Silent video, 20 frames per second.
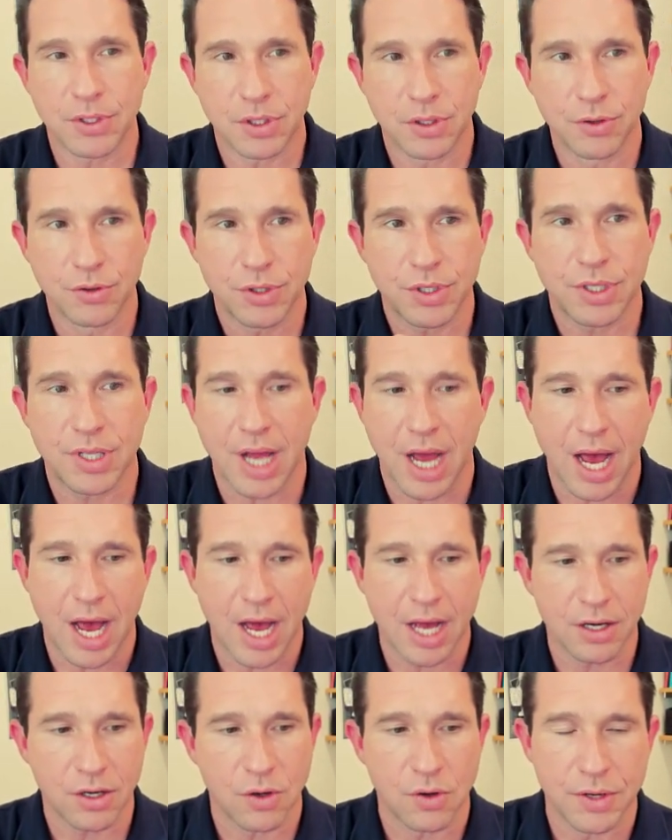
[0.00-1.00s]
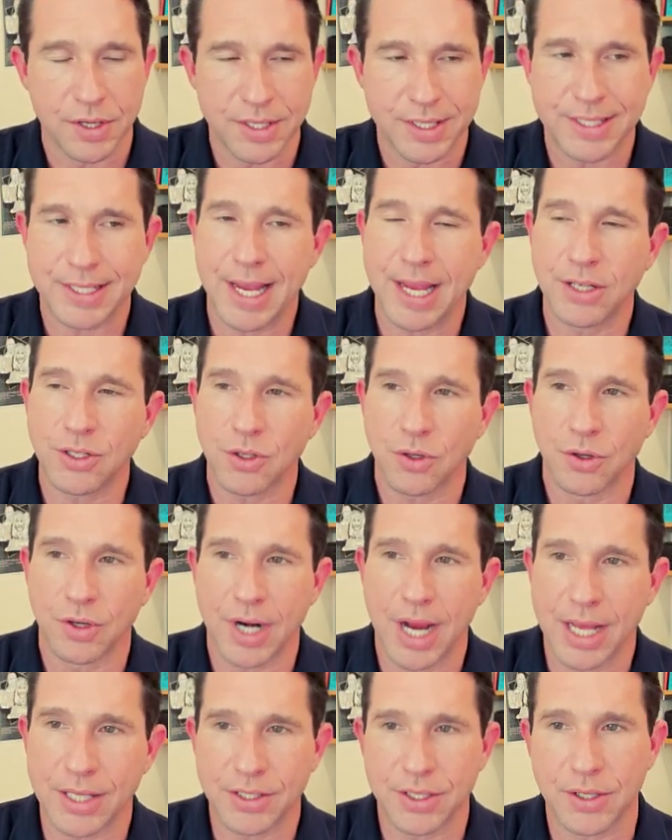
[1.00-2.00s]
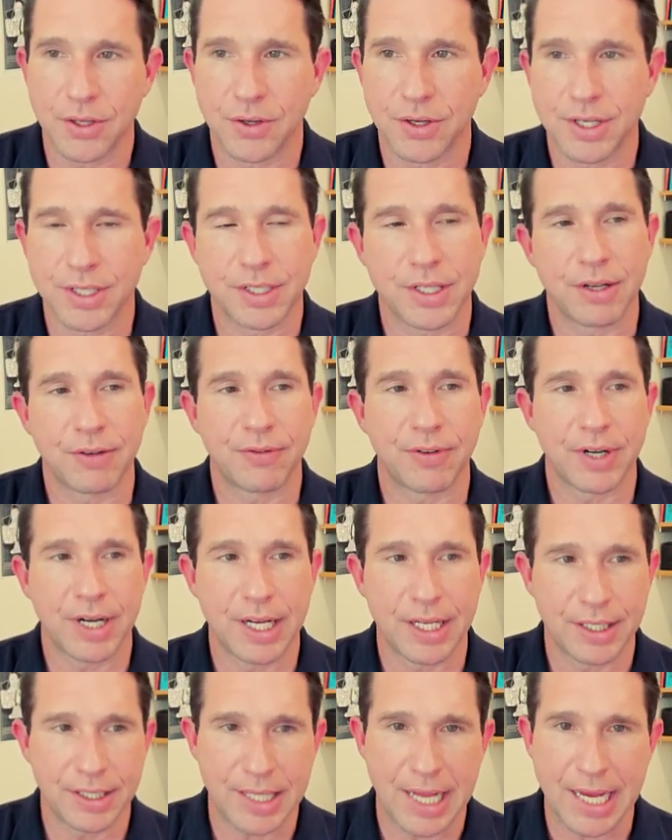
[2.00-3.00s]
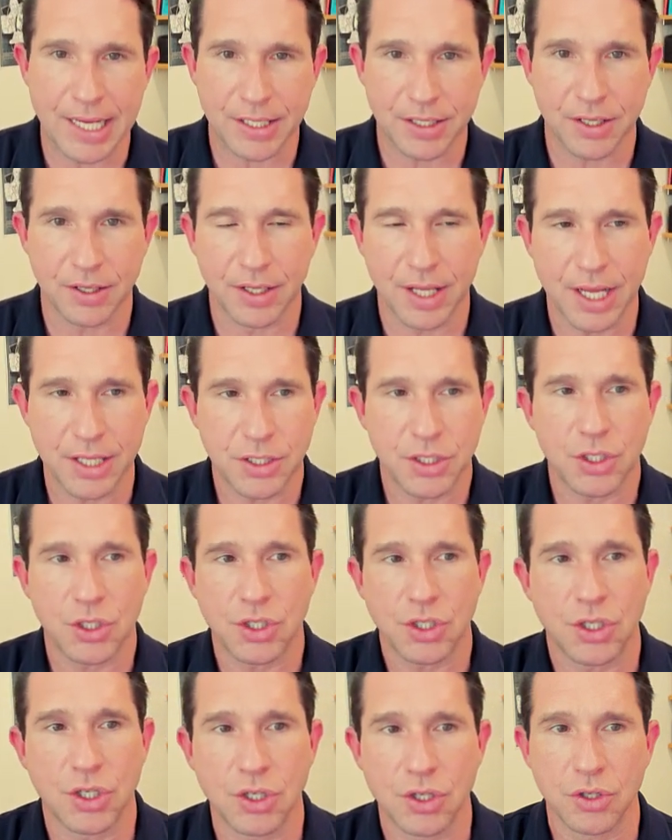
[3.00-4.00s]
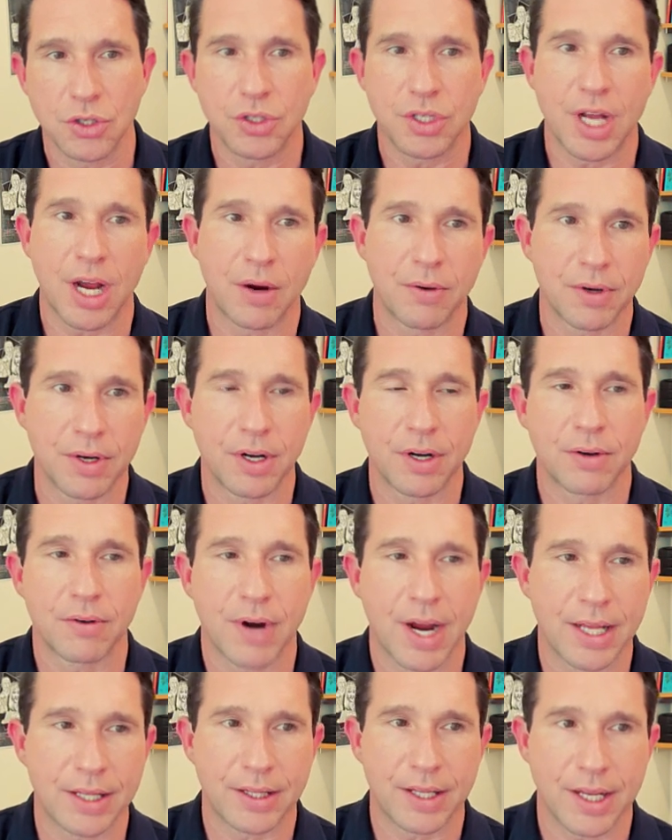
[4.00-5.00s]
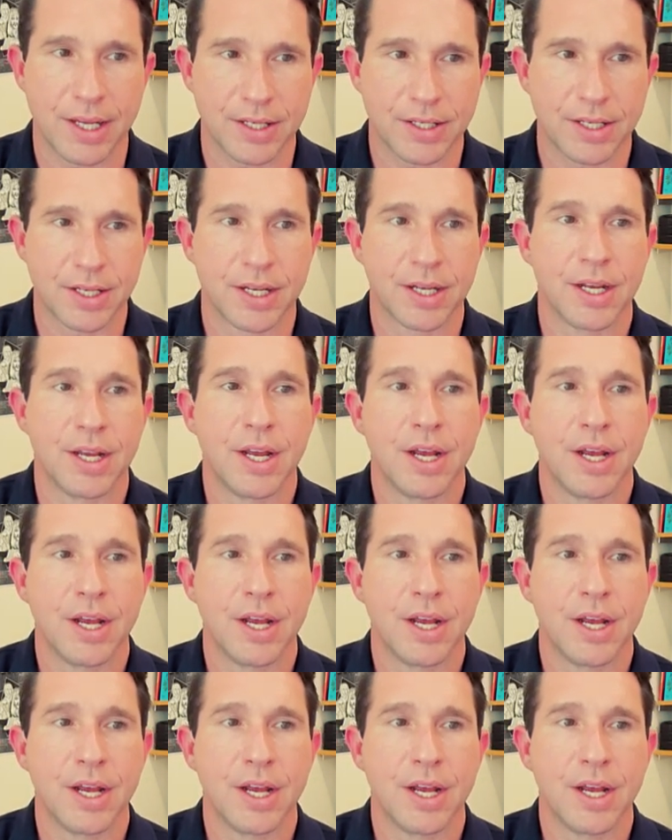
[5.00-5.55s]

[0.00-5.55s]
gustar con 6 oraciones diferentes. So let's choose how we're going to write this.